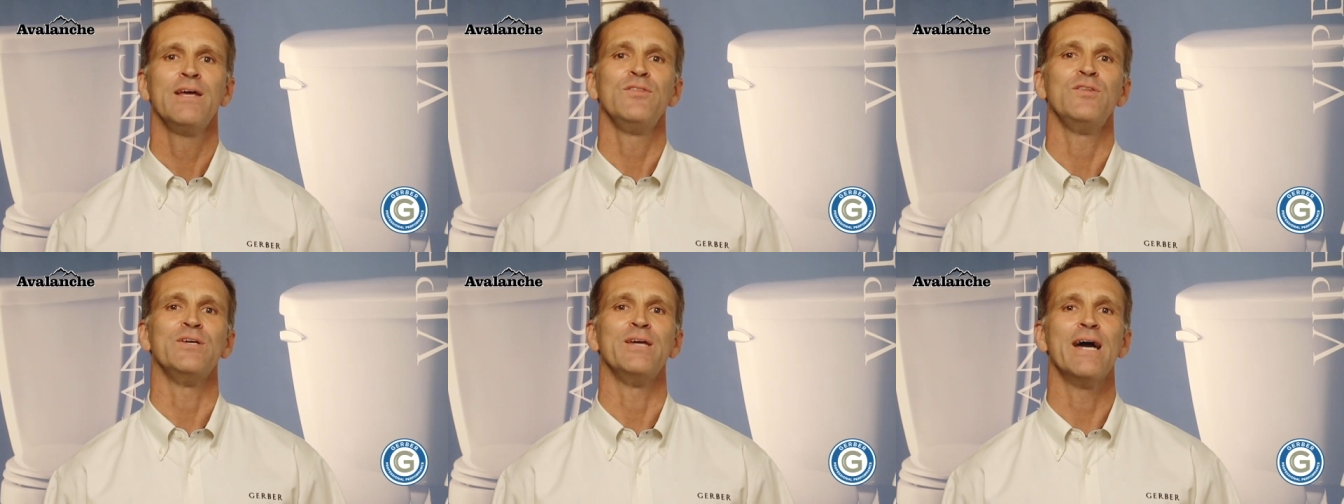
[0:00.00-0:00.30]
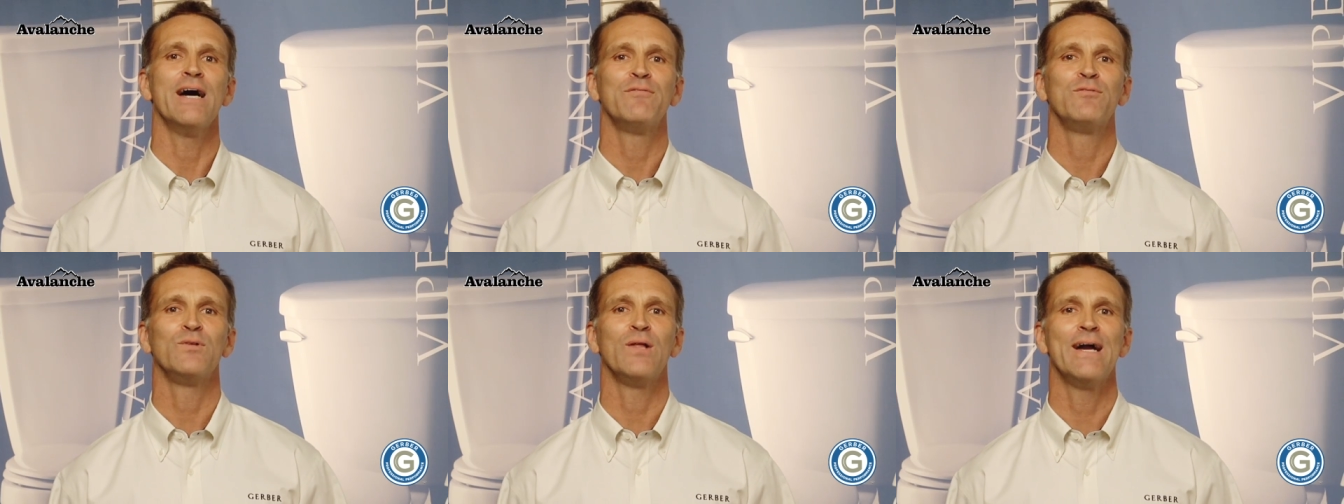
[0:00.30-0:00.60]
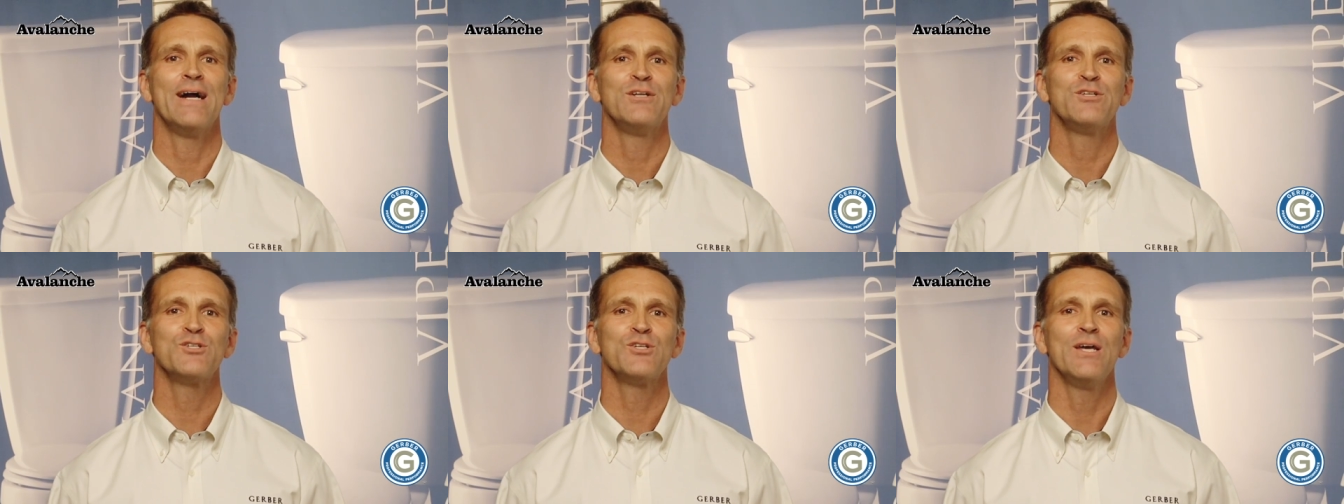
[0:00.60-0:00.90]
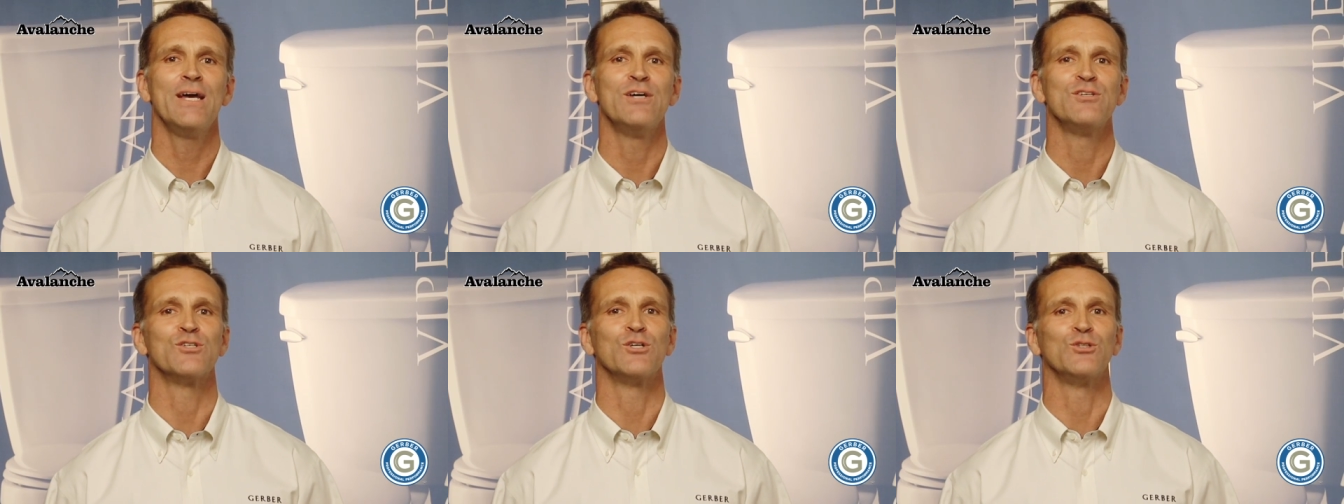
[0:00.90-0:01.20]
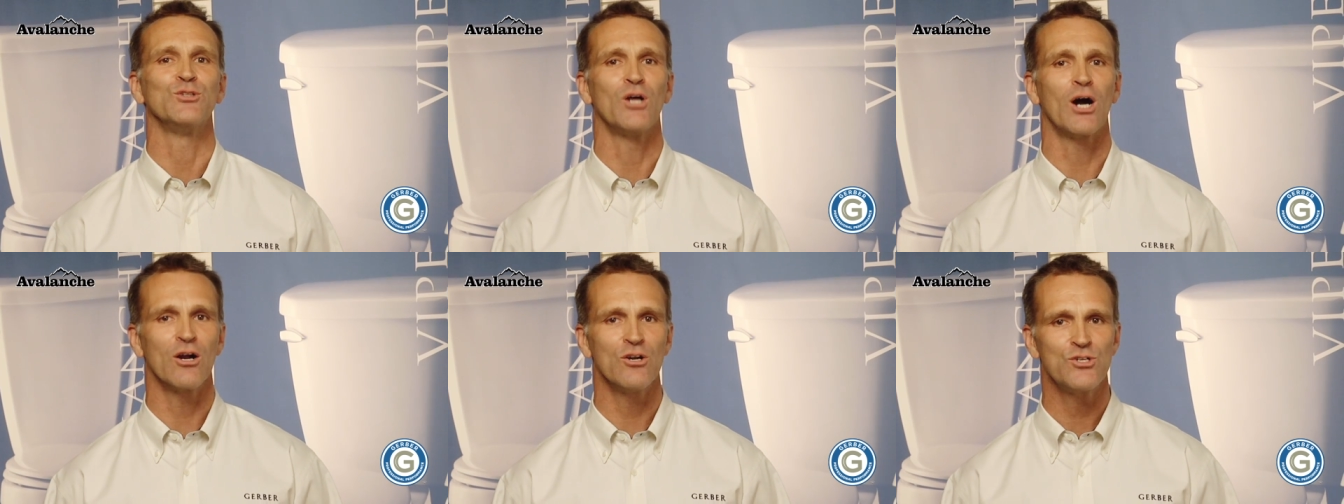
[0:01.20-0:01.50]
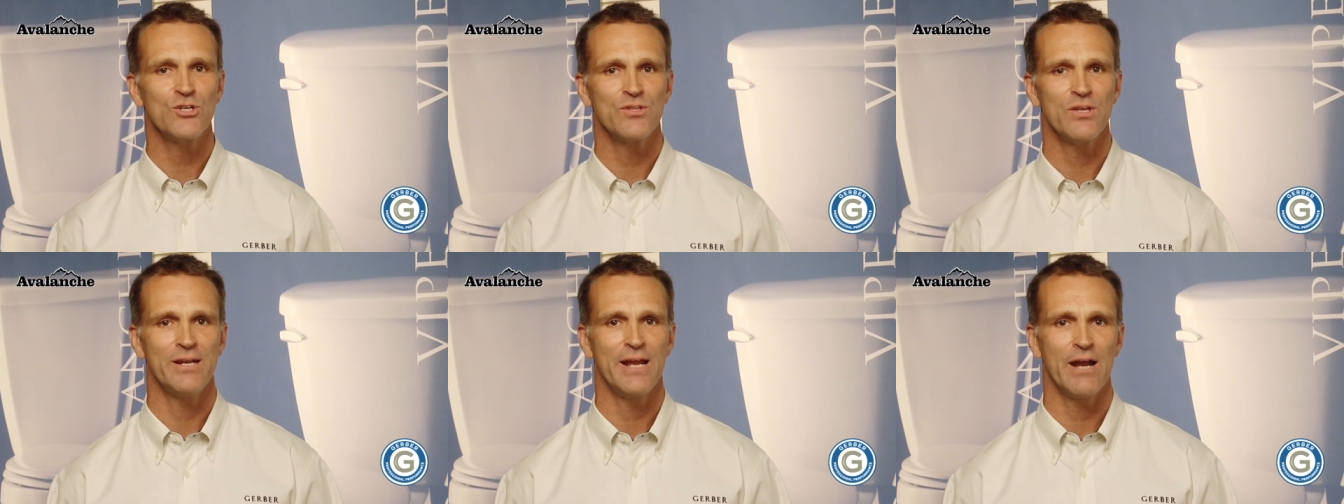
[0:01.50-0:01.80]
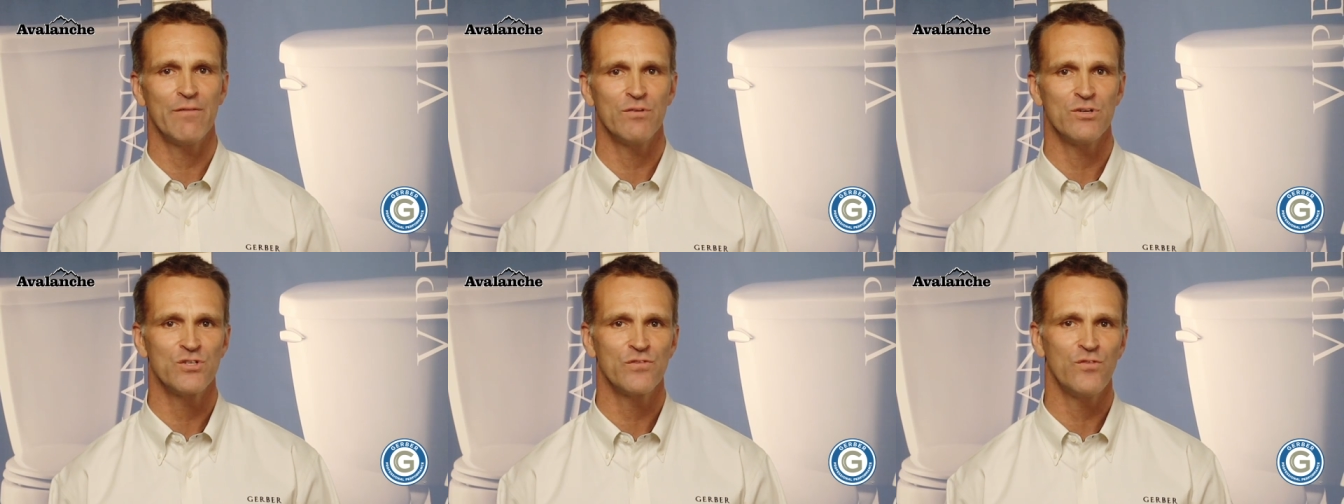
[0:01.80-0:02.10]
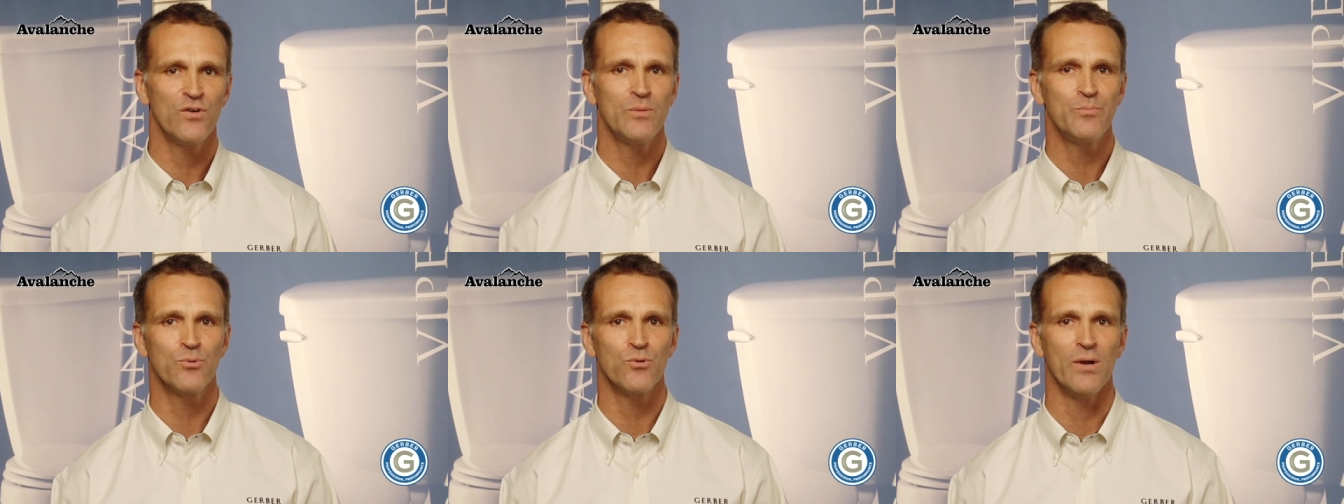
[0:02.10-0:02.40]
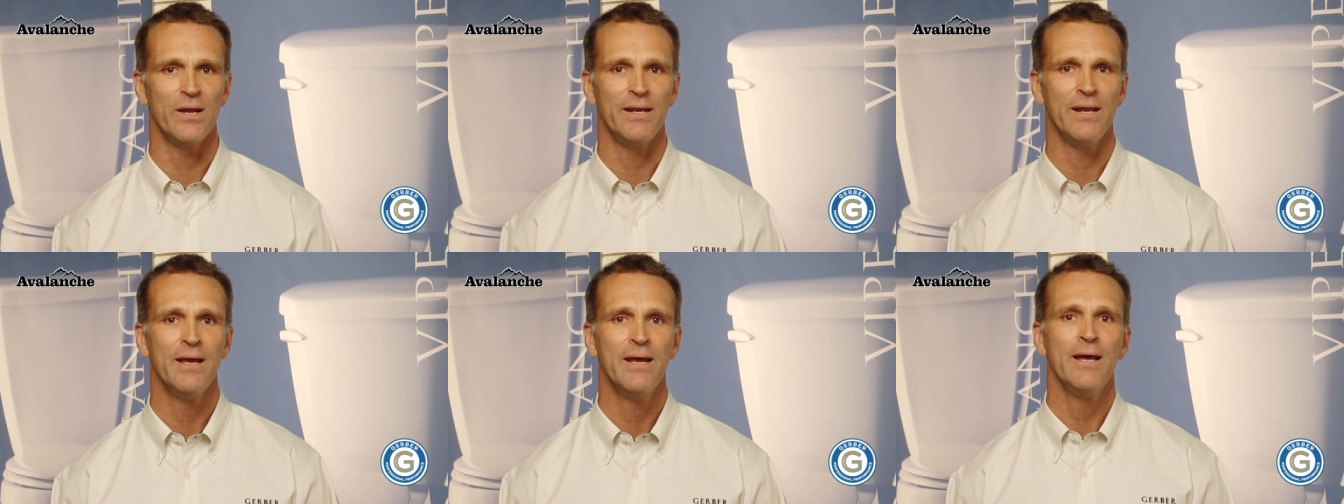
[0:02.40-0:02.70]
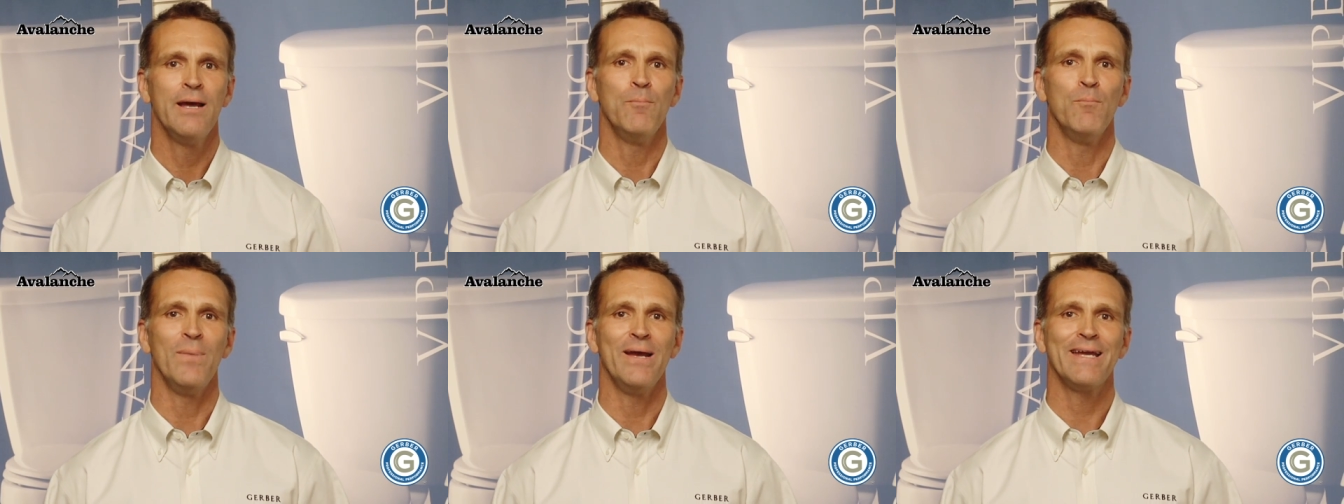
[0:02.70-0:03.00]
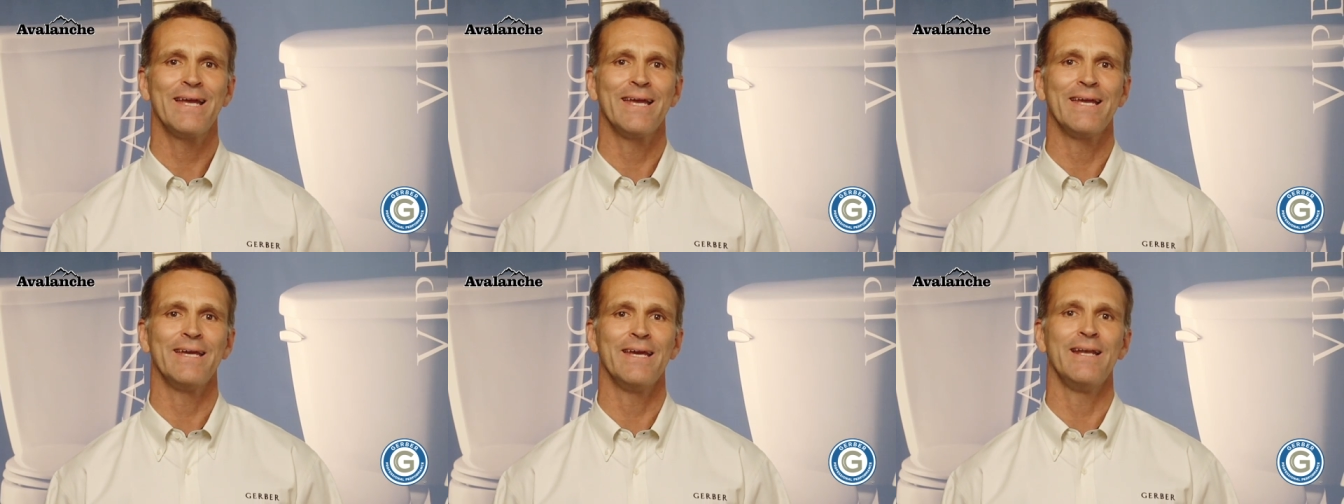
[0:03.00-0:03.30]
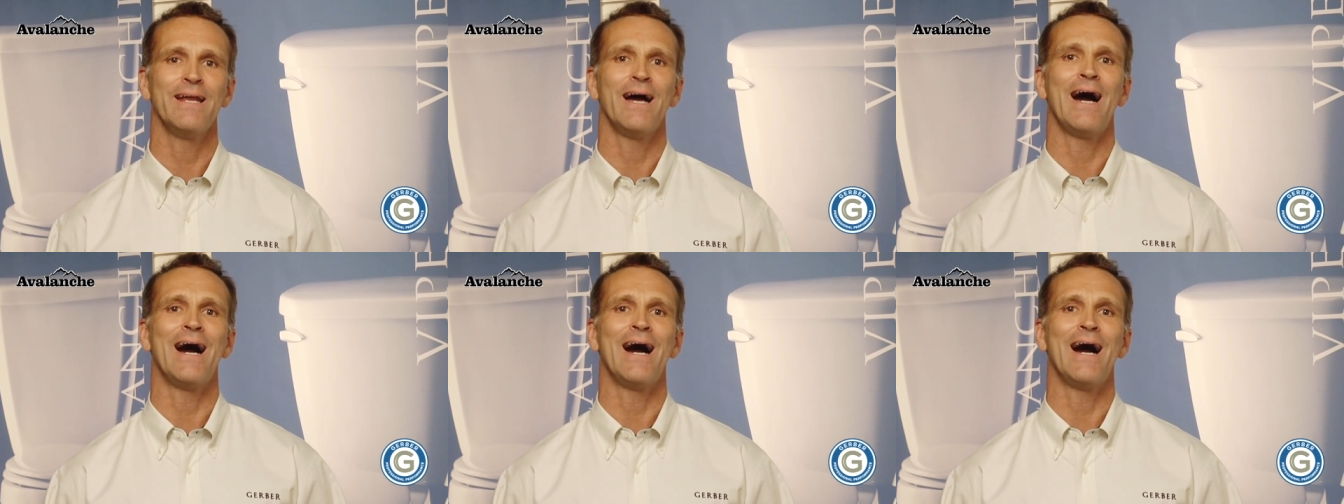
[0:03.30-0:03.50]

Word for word: The Avalanche has a larger than average footprint, making it